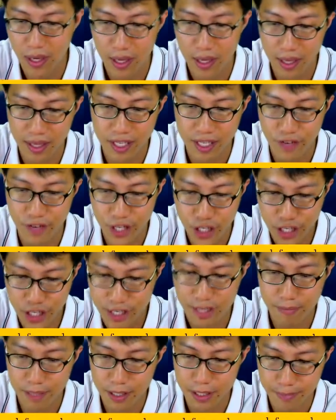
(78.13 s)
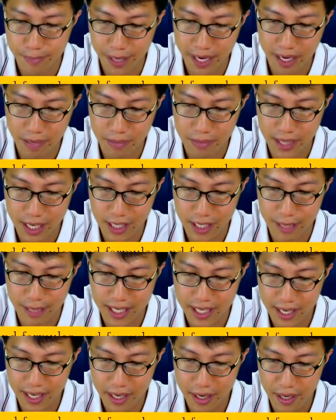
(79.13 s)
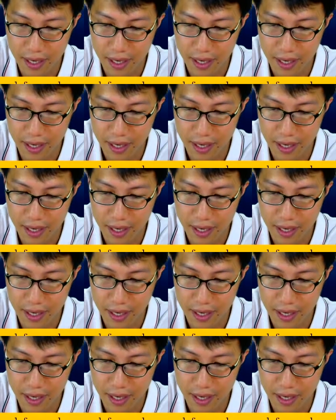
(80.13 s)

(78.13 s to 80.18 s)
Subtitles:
This fraction becomes x plus a.